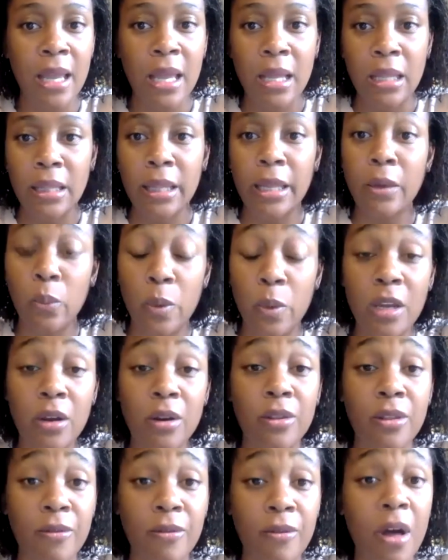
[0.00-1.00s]
like, we
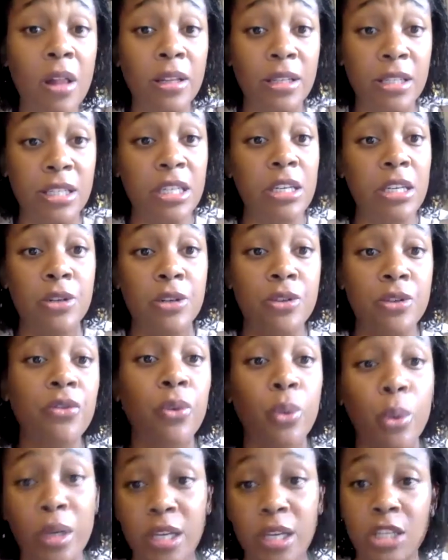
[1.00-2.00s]
are the volunteers
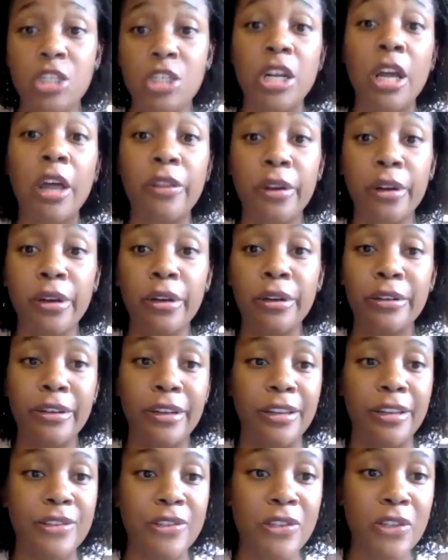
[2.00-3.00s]
for each other.
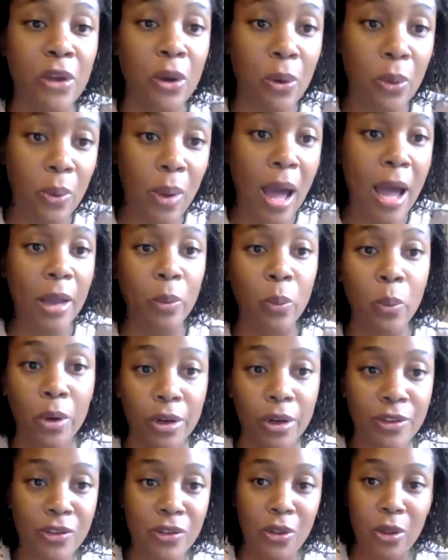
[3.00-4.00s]
And so I
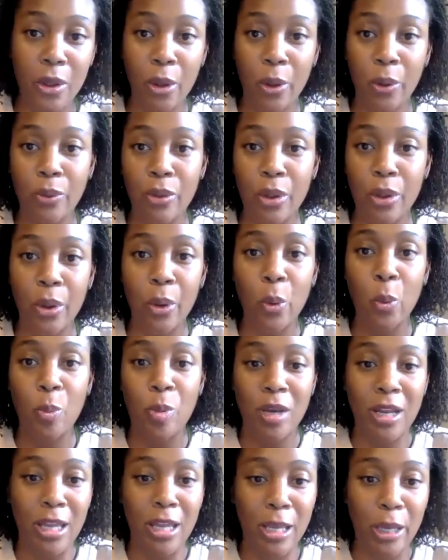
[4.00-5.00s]
worked the
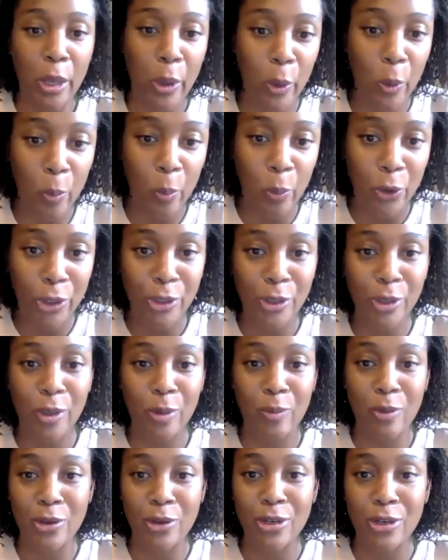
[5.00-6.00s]
opening Homewood
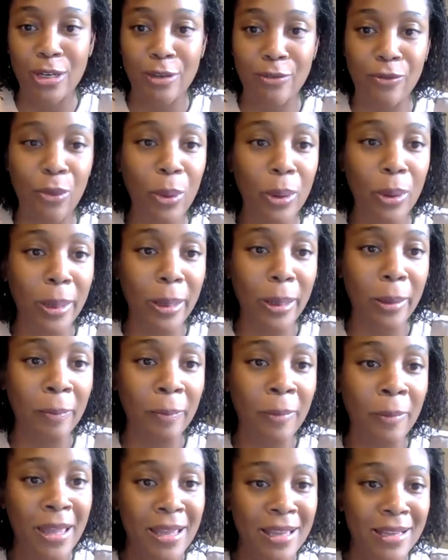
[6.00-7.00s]
Community
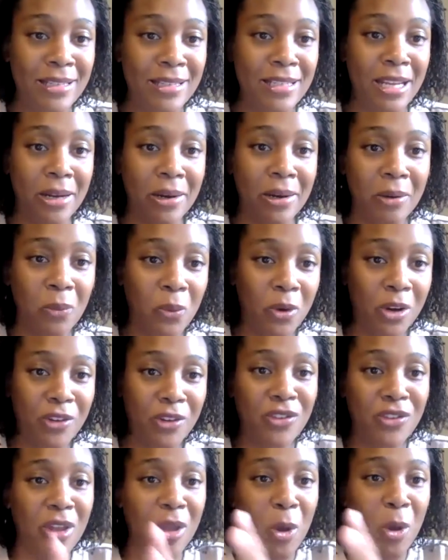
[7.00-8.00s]
Forum. Darren
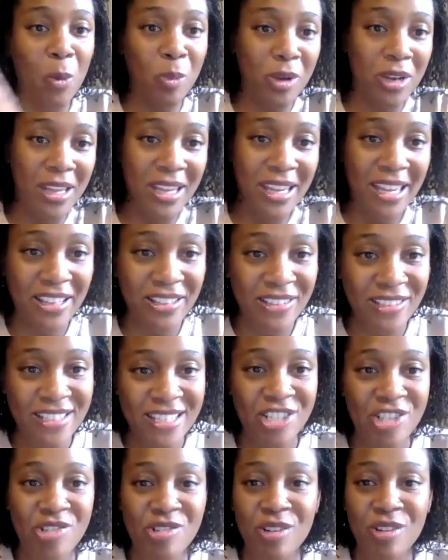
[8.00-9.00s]
worked the opening Hill
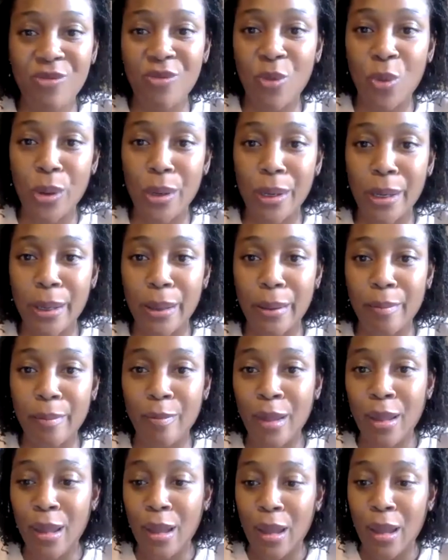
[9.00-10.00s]
District Forum.
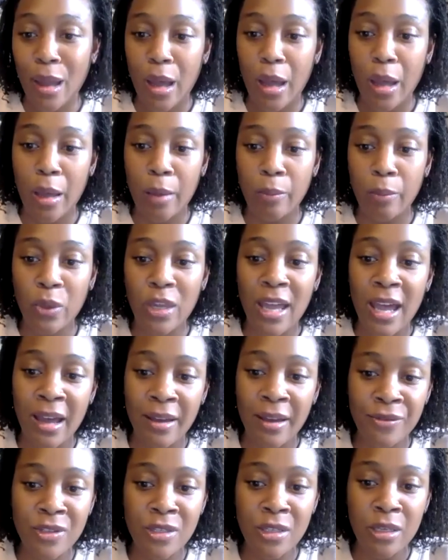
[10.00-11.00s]
We
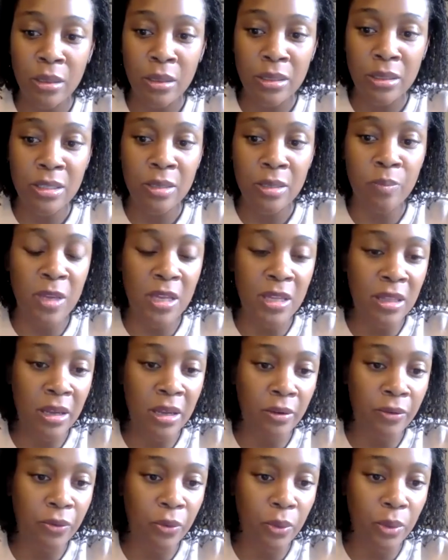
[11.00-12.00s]
have to be
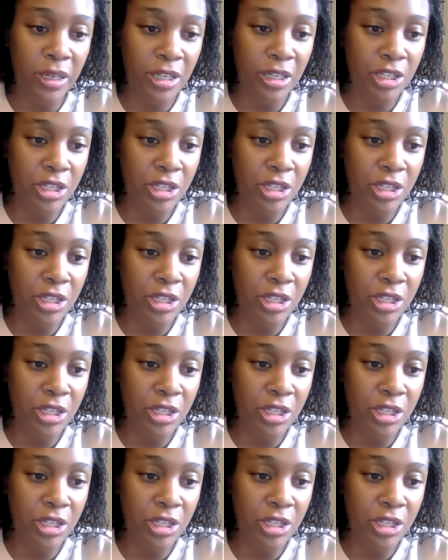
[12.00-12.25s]
there for each